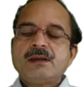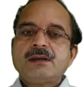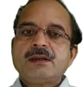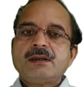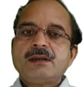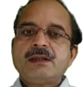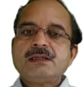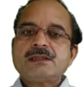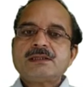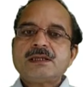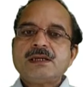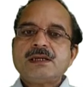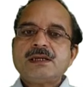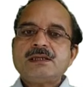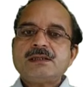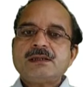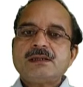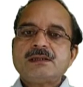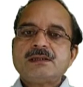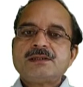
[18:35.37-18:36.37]
in this
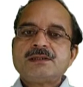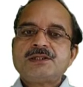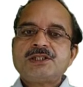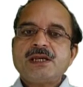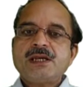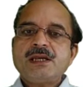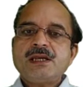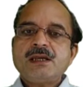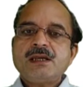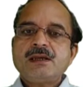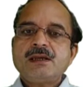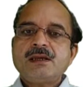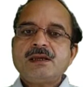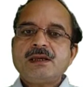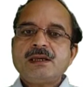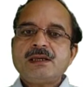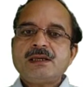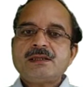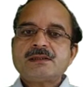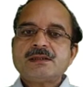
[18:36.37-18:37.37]
case J
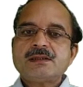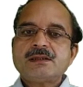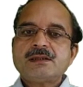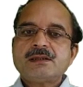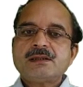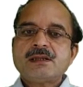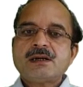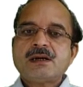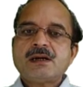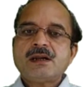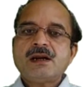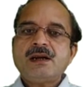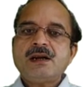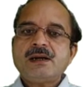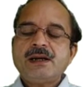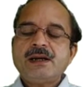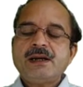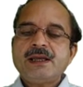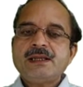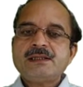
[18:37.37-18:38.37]
is the
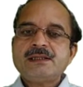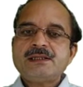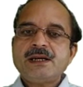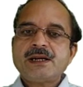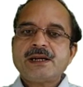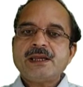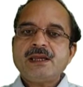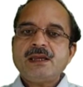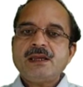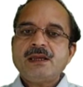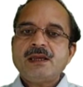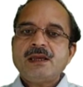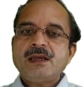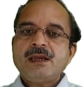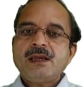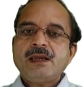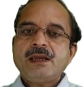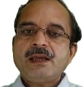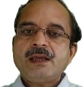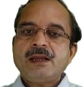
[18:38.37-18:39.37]
current density
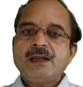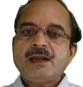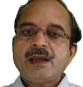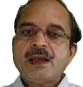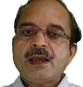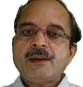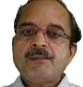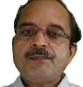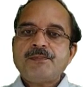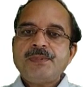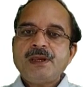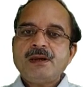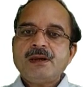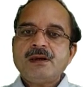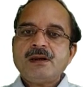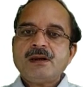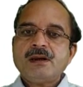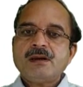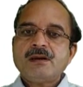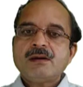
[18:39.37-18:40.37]
in
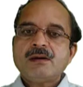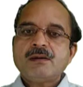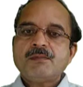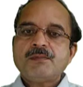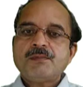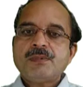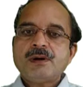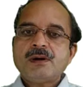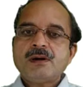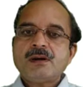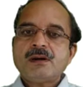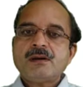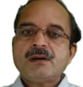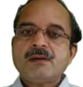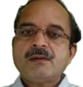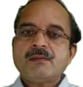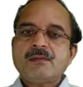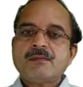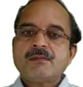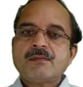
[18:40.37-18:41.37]
ampere per
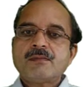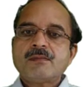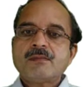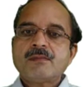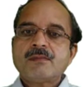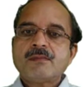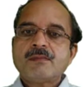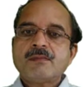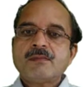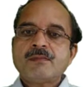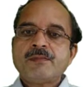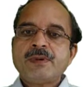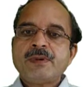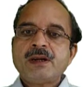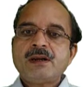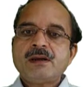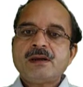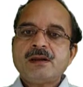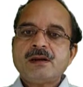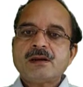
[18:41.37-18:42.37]

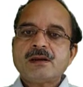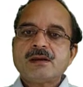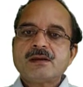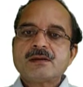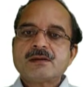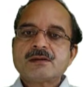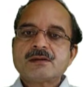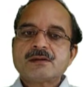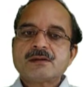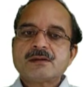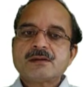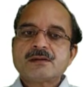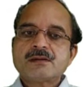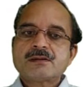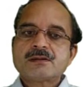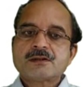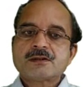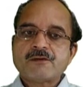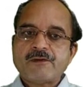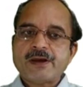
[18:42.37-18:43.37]
meter
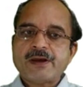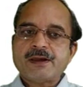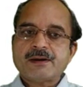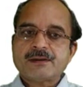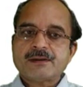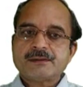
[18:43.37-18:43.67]
square.